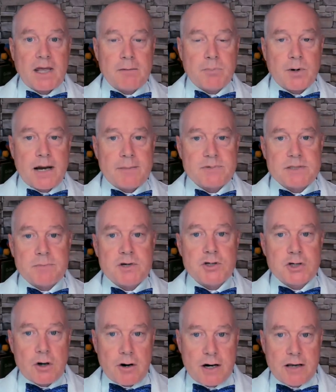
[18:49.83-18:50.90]
and perhaps the
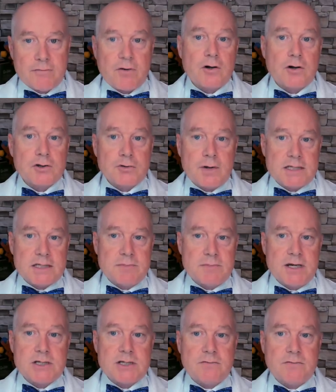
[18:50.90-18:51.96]
majority of all
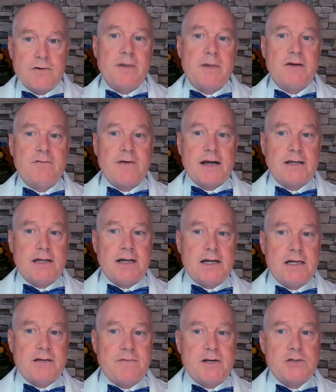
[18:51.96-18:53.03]
transmission from infected
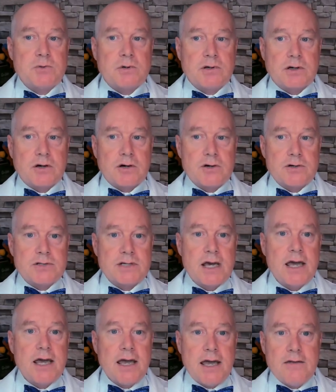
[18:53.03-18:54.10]
individual occurs
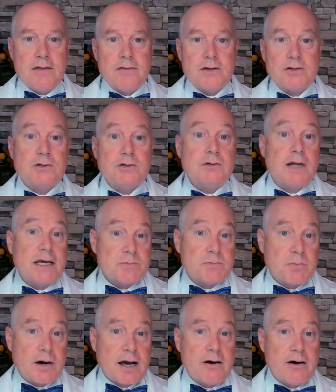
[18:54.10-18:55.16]
in the two days
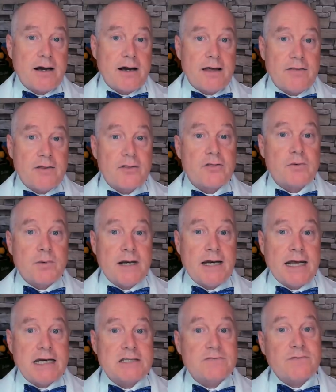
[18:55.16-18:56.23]
prior and the three
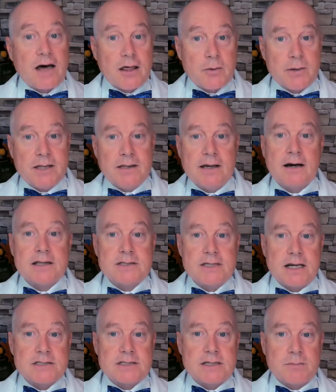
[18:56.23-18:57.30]
days following the
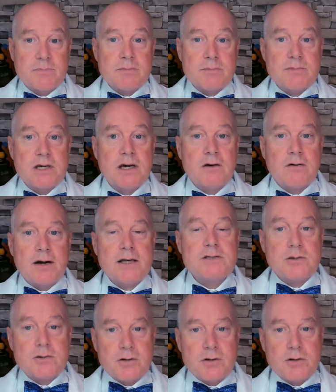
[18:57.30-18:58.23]
onset of symptoms, right?